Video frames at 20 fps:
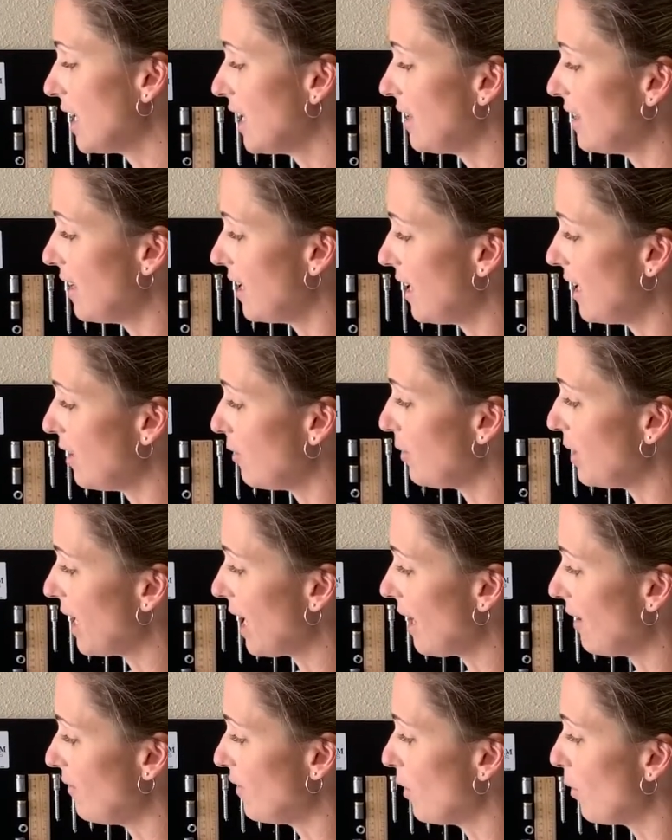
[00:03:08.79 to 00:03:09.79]
and then we
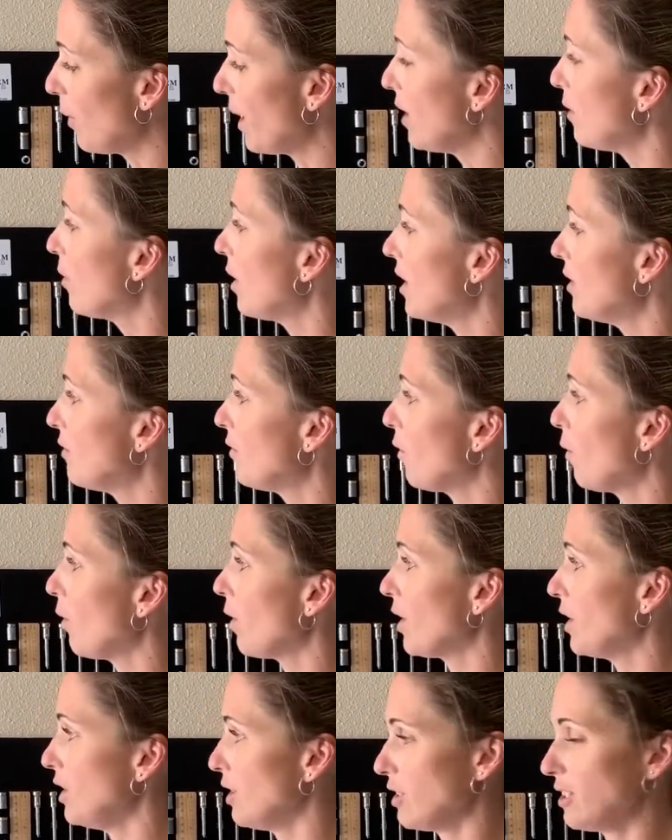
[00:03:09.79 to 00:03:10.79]
have the white one
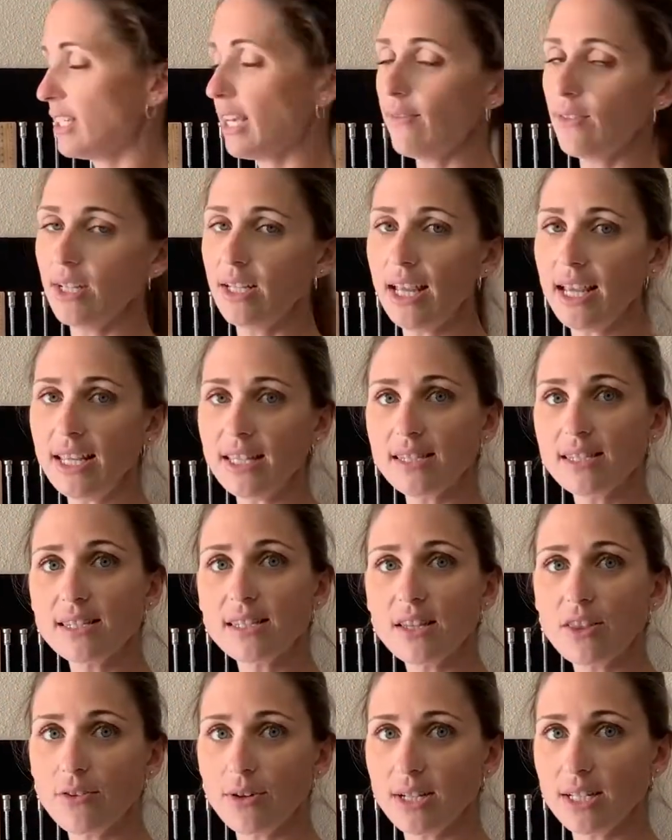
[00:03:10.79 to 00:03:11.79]
for your 7/8
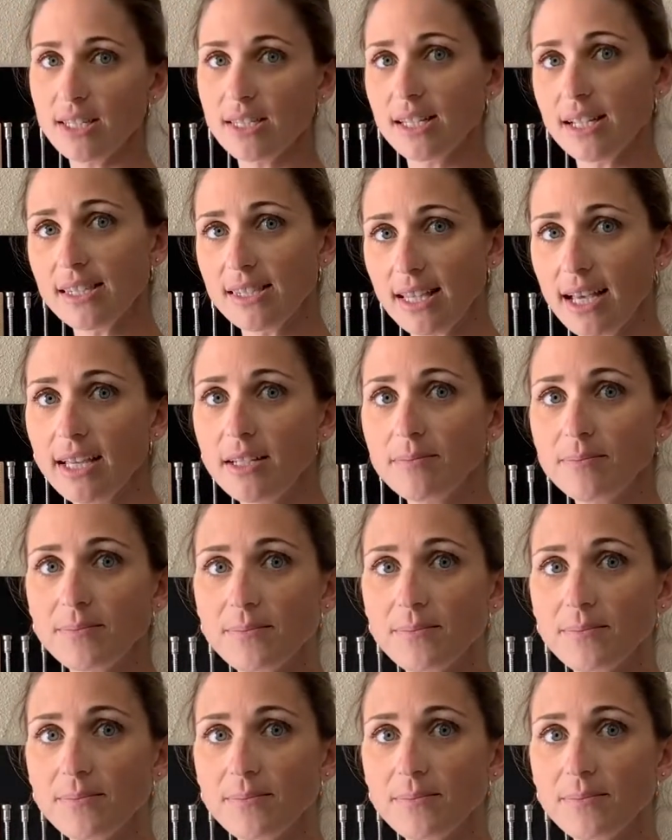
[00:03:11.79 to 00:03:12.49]
threaded stud side.